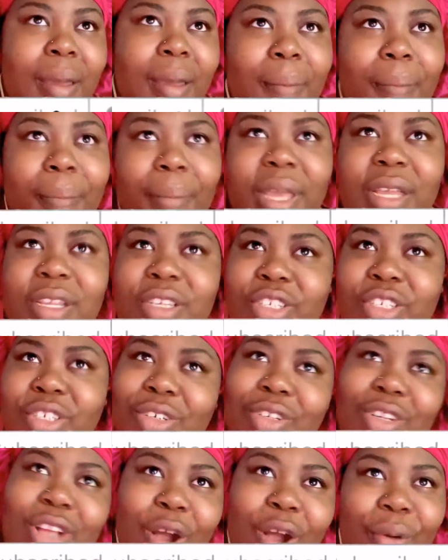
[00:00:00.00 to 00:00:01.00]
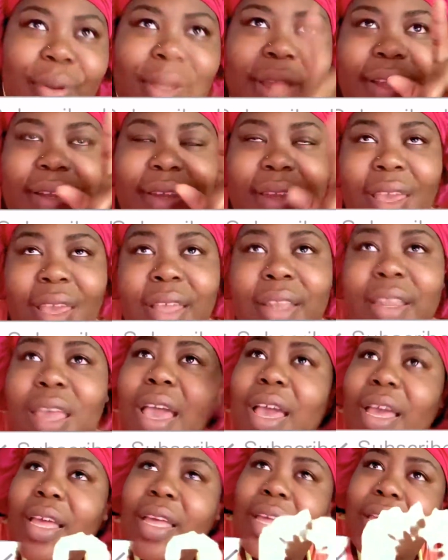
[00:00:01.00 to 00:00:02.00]
Make sure y'all hit
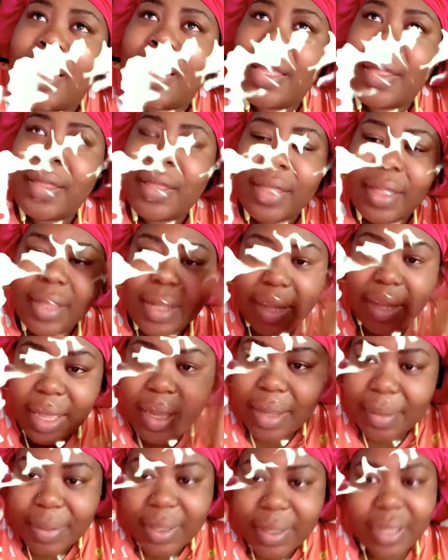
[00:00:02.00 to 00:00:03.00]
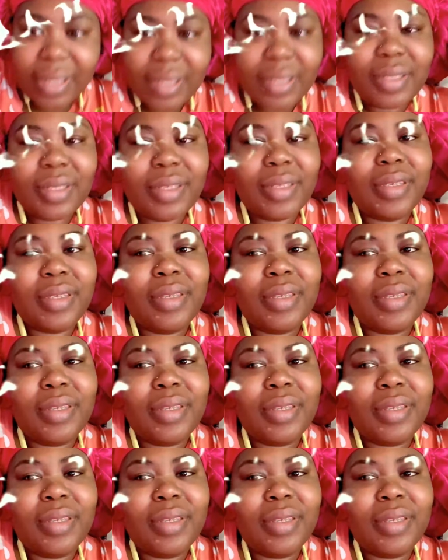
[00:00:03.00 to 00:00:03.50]
that like button.